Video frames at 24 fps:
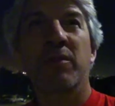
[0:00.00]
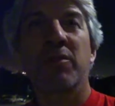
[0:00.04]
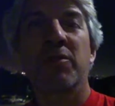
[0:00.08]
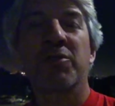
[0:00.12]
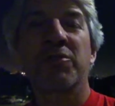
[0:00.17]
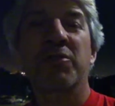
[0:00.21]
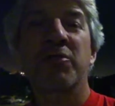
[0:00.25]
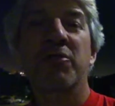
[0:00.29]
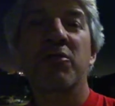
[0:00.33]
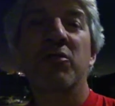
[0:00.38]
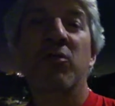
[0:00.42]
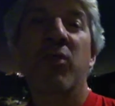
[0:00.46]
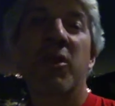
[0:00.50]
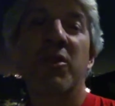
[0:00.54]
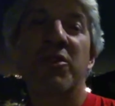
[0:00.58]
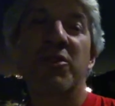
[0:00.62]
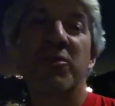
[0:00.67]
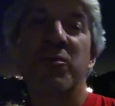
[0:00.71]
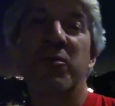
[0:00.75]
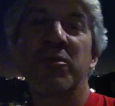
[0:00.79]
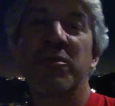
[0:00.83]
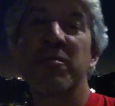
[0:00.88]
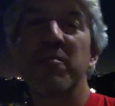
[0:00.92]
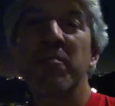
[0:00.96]
the
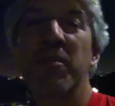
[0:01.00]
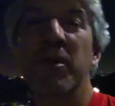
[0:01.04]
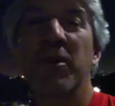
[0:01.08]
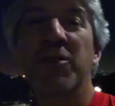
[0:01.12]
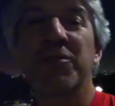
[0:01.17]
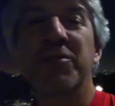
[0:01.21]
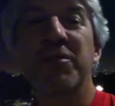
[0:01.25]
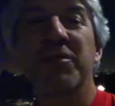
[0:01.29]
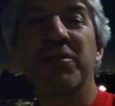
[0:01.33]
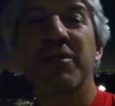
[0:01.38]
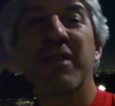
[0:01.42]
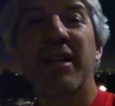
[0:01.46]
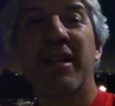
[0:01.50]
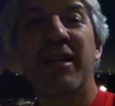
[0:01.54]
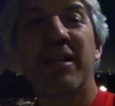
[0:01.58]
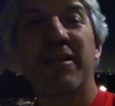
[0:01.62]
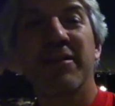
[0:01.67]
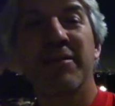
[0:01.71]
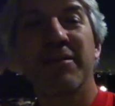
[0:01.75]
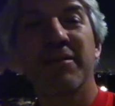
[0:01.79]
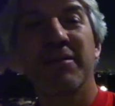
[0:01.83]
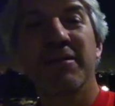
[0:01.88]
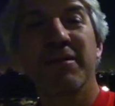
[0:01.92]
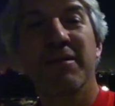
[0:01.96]
situation would have melted
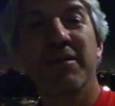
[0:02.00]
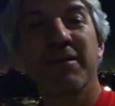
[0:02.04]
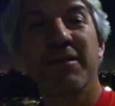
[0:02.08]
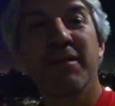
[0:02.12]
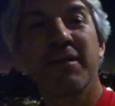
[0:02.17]
down.